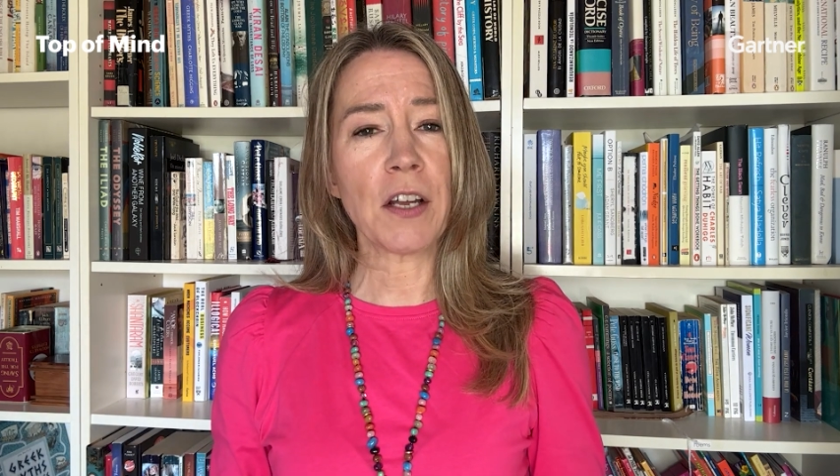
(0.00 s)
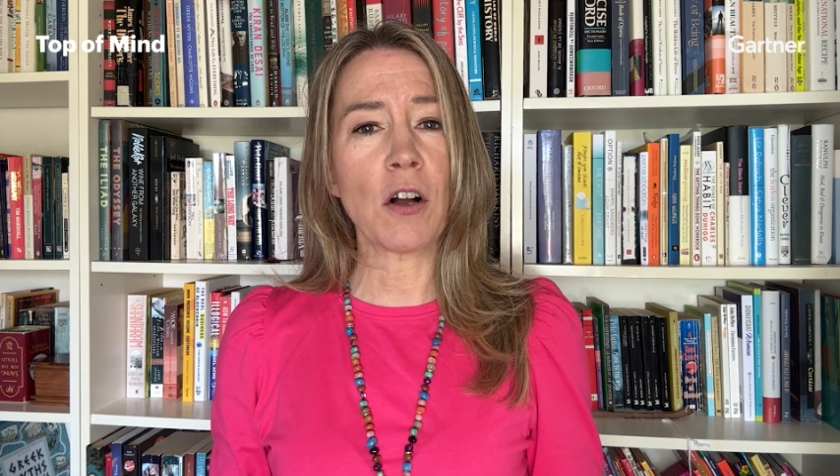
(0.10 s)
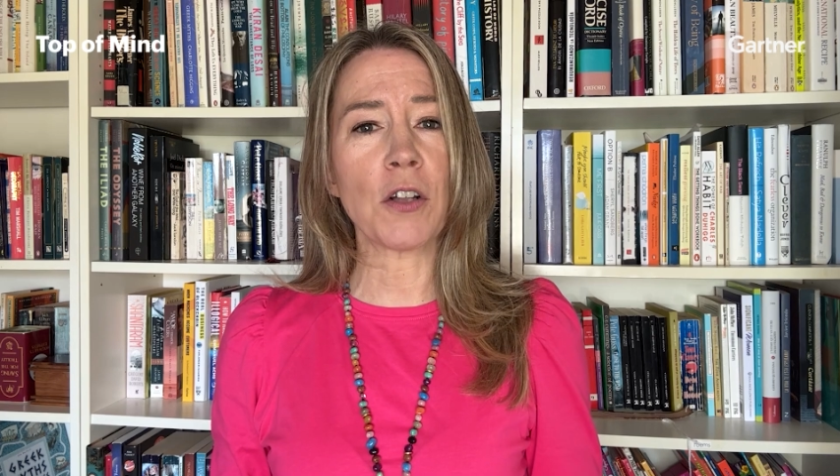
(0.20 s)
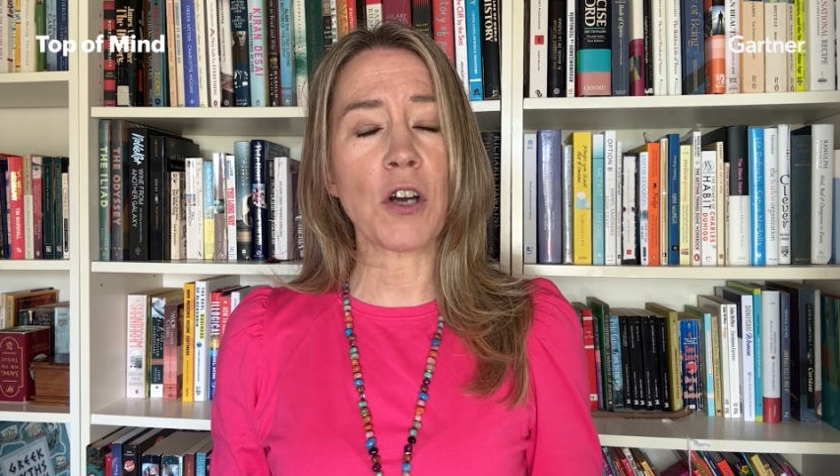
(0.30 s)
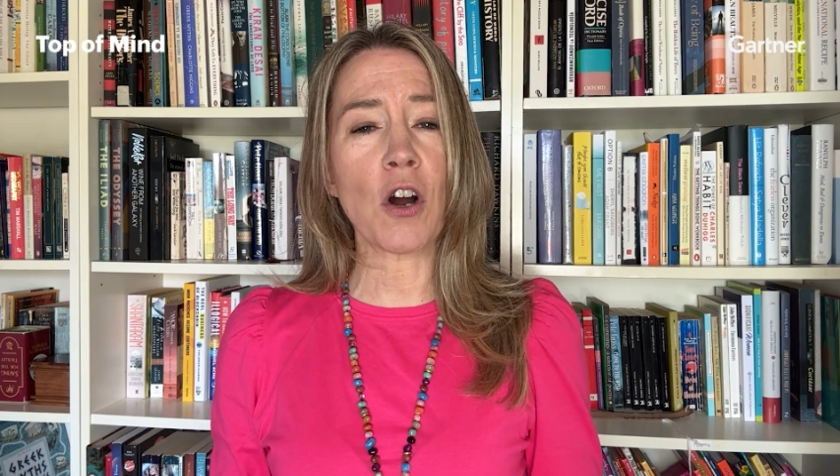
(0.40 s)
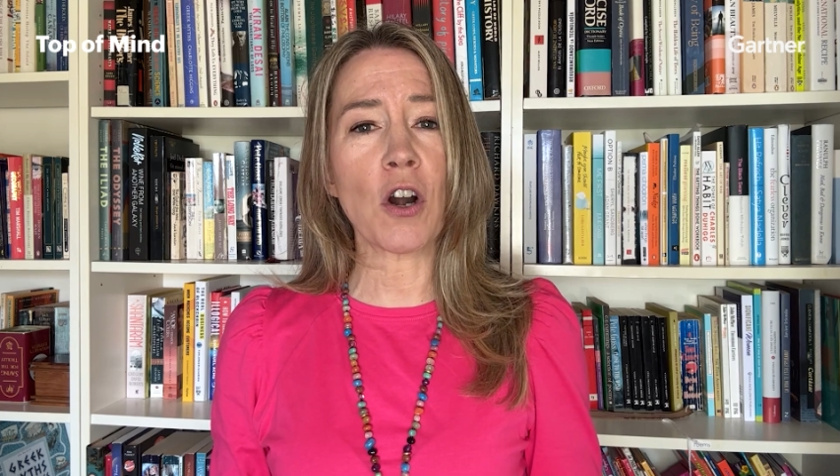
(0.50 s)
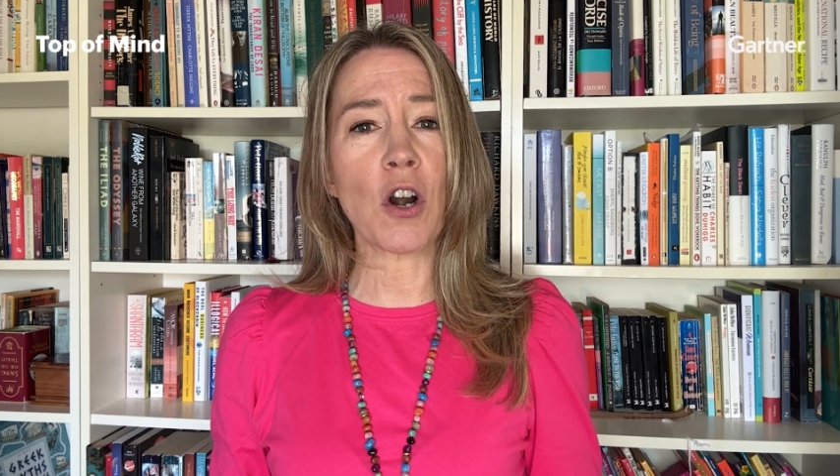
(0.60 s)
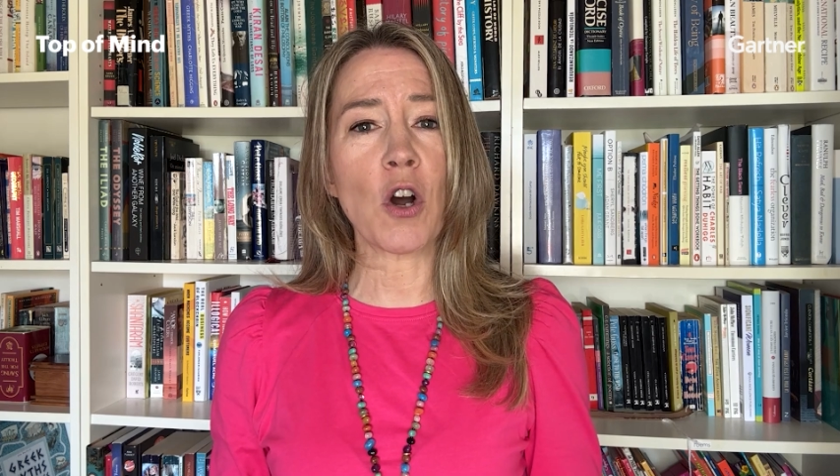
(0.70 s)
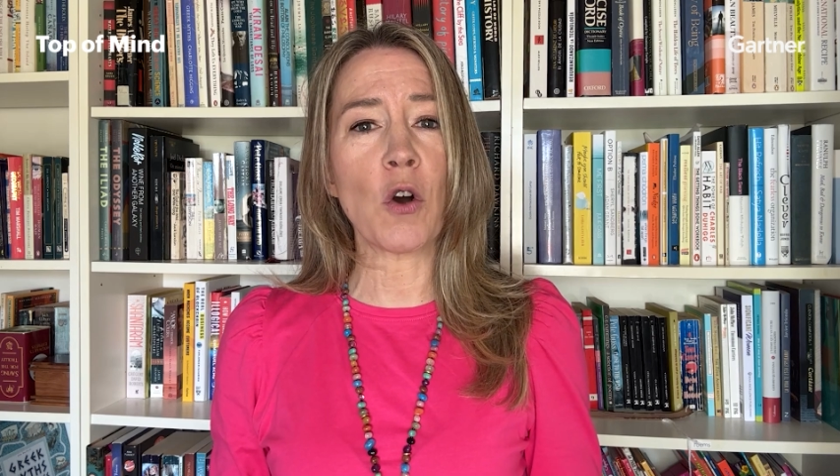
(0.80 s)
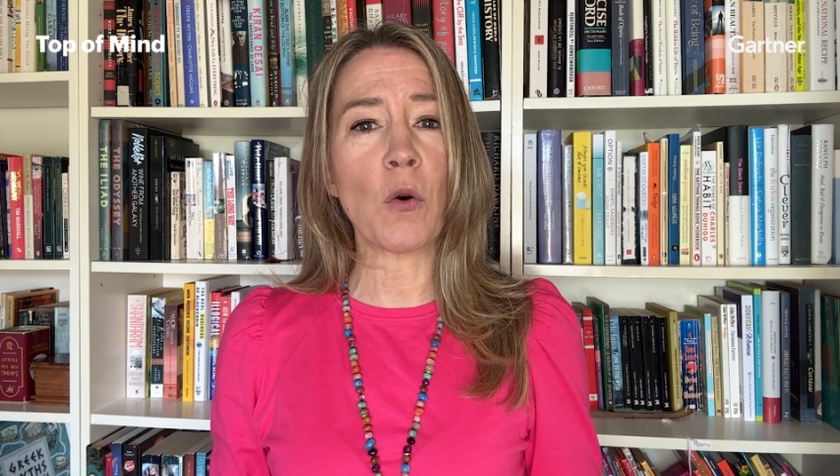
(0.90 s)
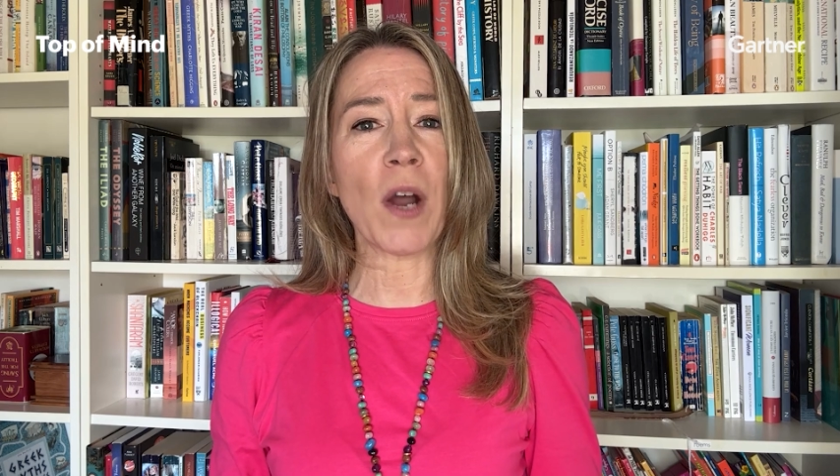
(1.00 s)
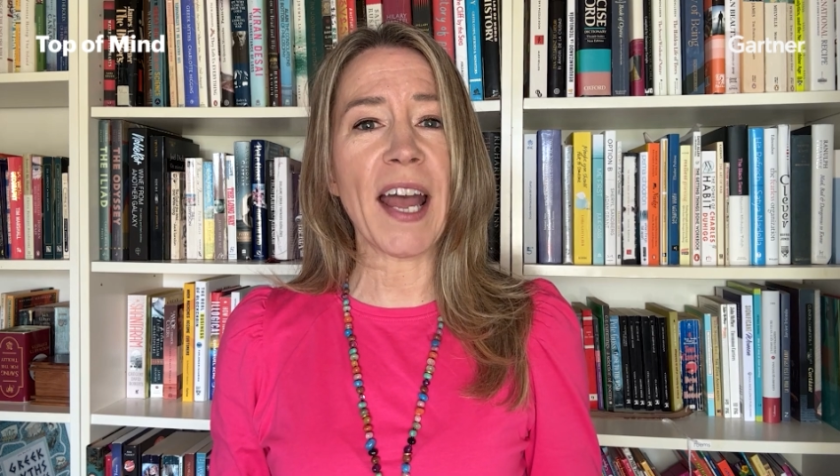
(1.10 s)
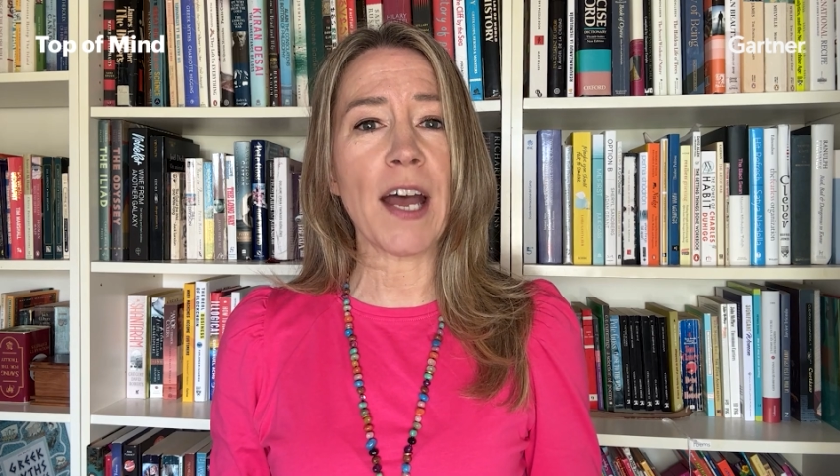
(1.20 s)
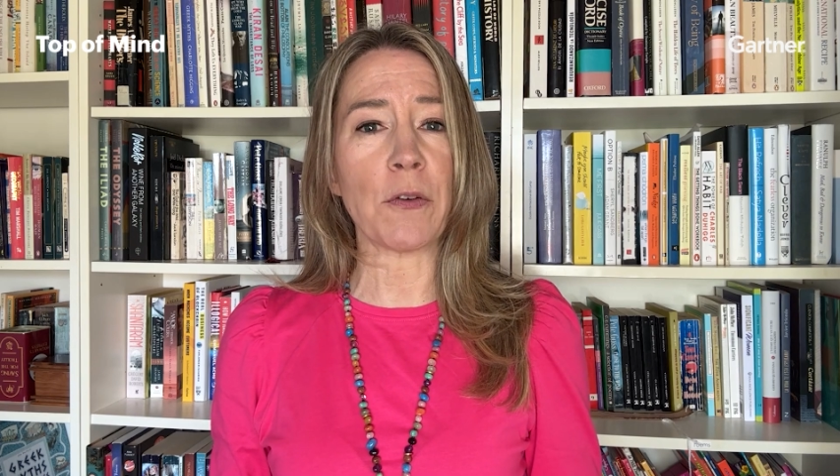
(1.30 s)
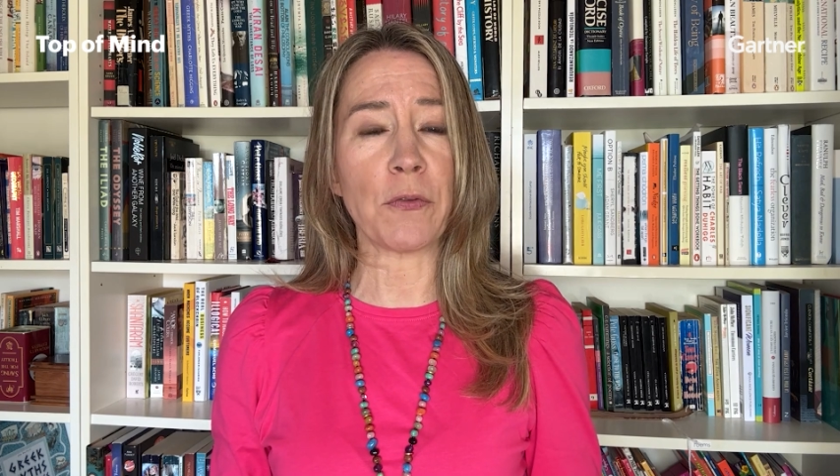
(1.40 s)
called
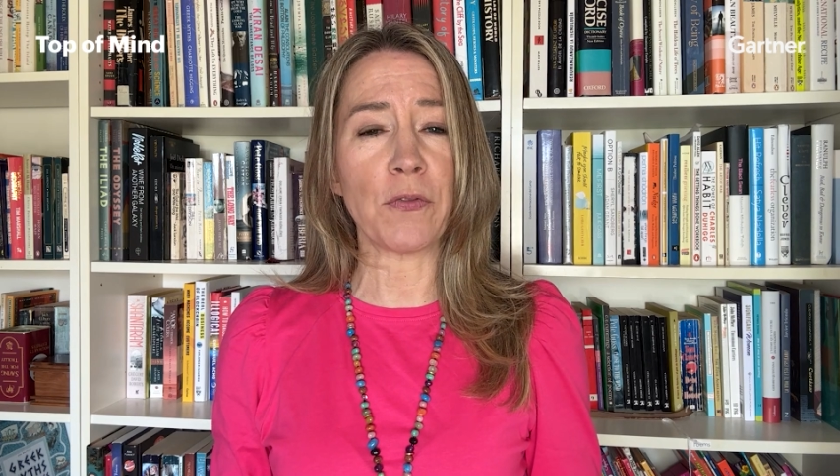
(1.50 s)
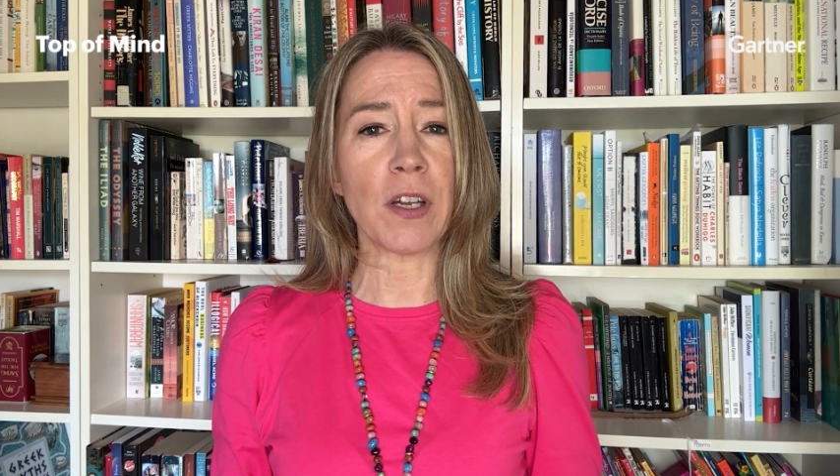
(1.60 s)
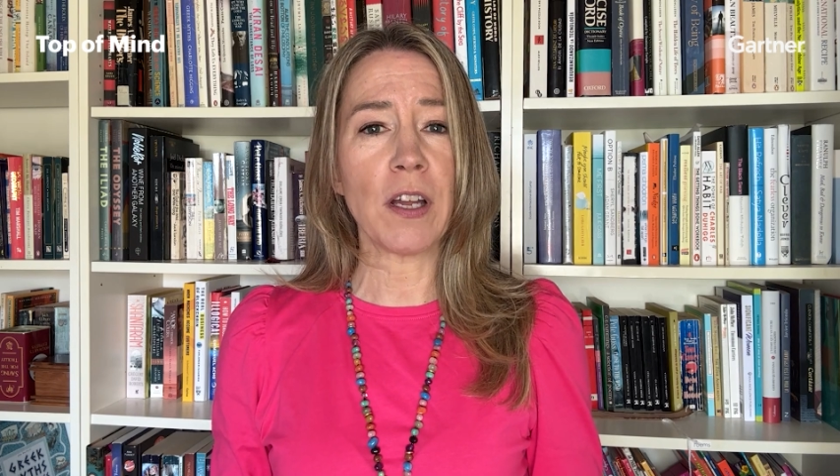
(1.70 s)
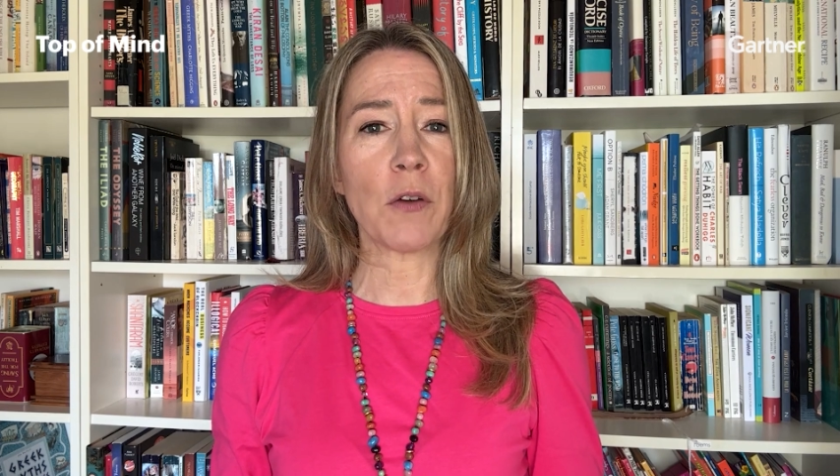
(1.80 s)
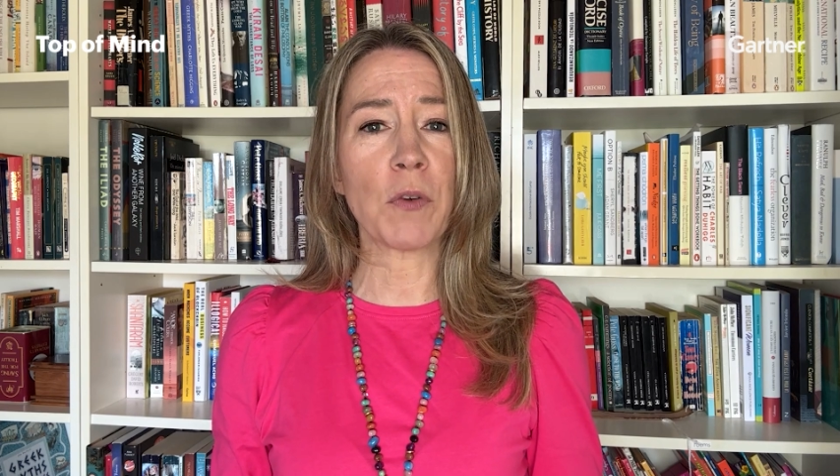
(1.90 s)
ROF,